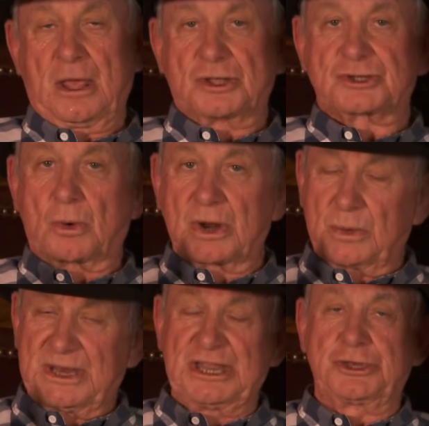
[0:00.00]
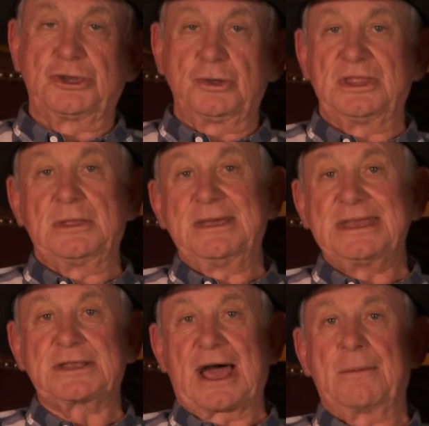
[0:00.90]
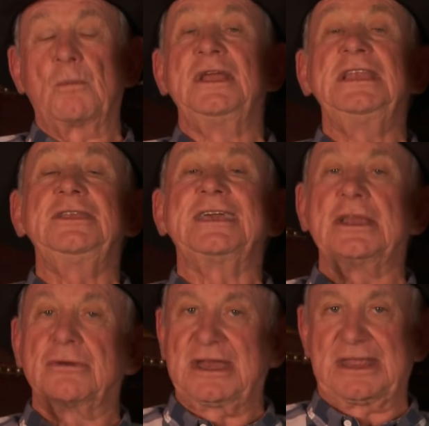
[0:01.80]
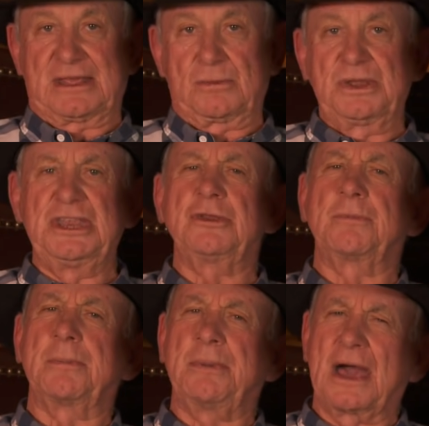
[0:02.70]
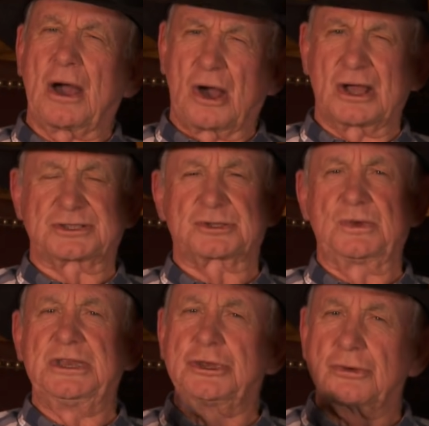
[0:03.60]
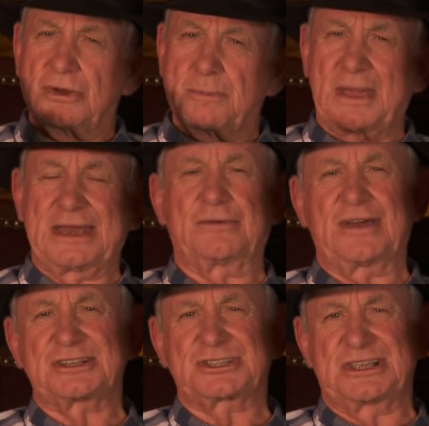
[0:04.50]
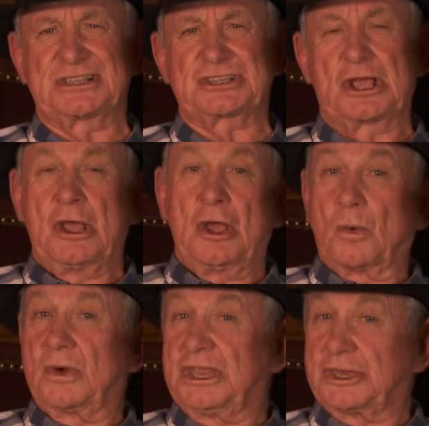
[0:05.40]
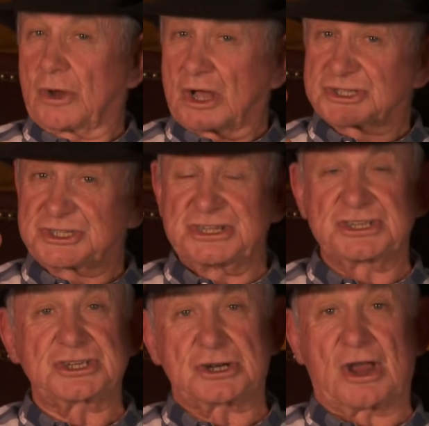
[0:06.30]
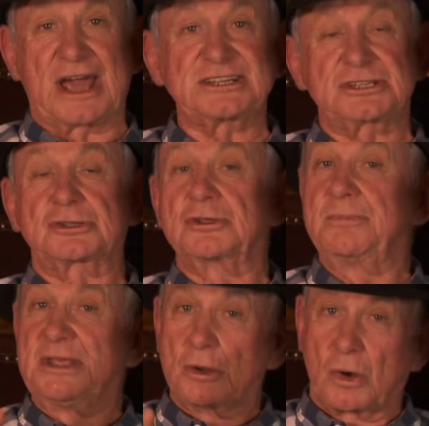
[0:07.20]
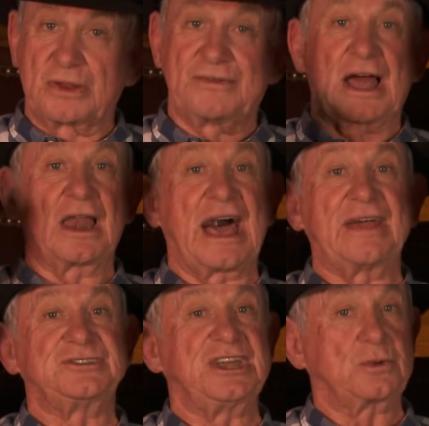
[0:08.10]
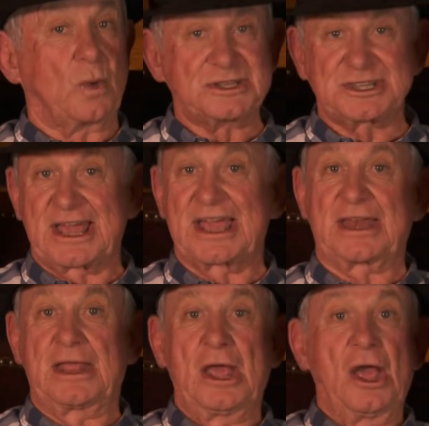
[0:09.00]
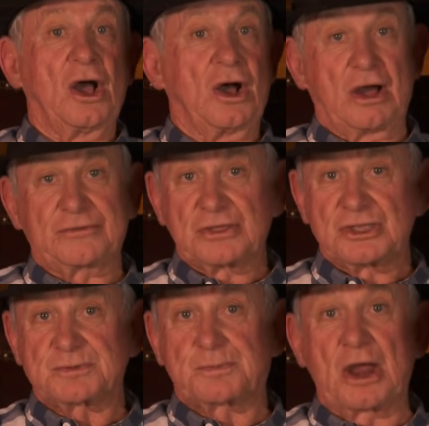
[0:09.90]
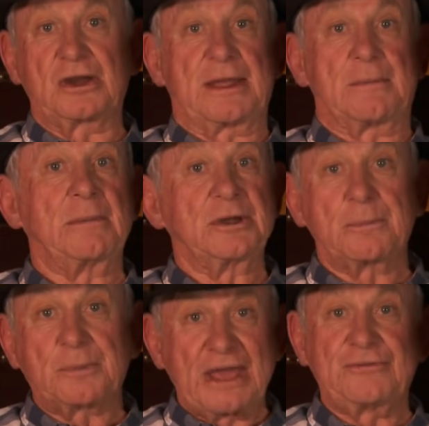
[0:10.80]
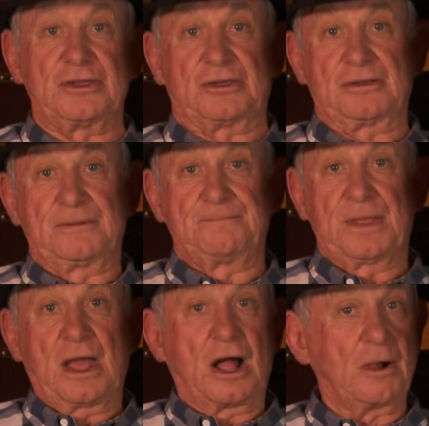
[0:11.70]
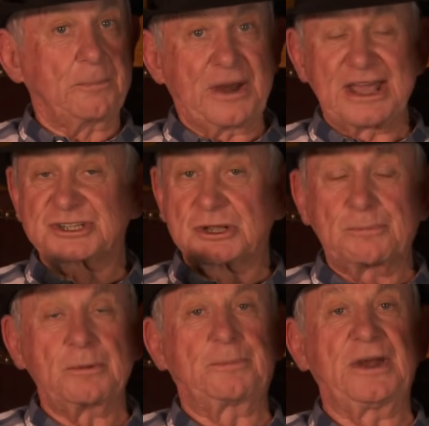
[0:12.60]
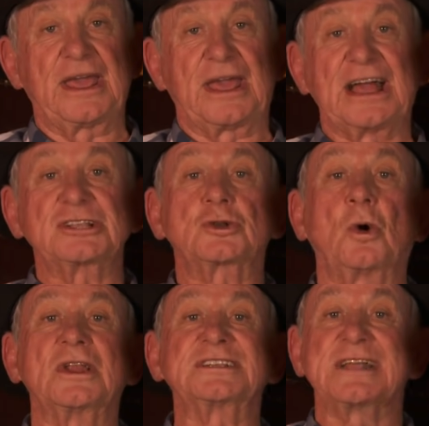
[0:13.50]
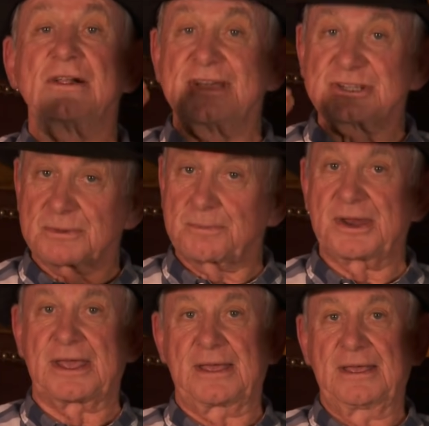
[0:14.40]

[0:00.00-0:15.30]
So what do we need to do in the meantime? We need to get ready. We need to prepare our hearts. We need to repent of our sins. We need to ask Jesus Christ to be Lord of our lives yet once again. After this program, I'm going to pray for you. I'll pray a simple prayer. It's called a salvation prayer.